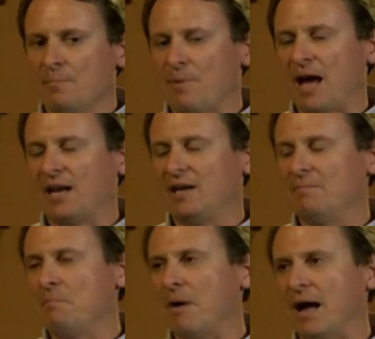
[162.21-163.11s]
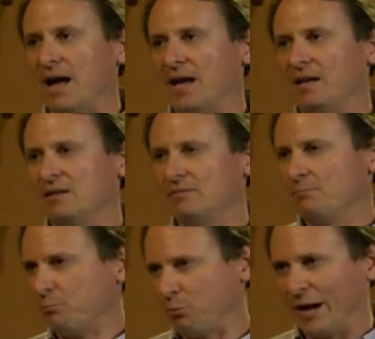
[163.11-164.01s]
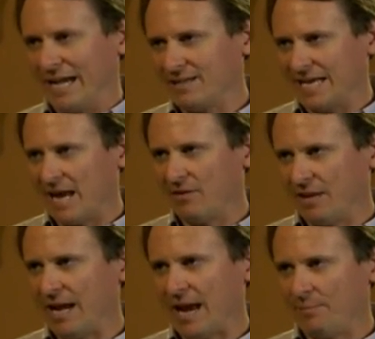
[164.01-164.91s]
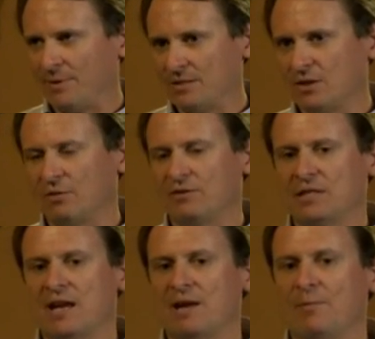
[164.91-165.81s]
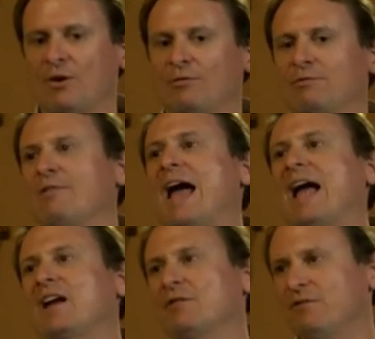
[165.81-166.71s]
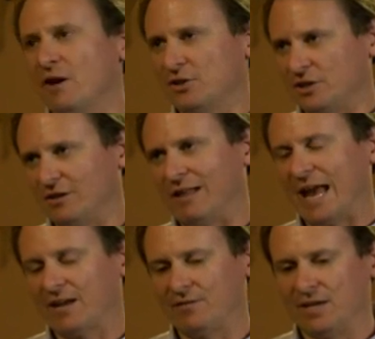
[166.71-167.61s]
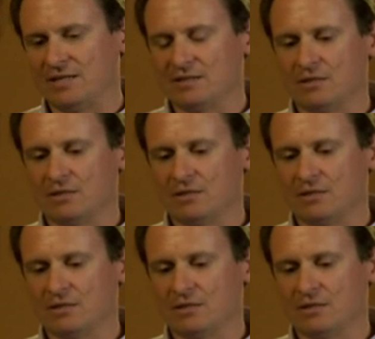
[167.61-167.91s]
body-mind breakdown that happens over time, or lack of function or lack of ease.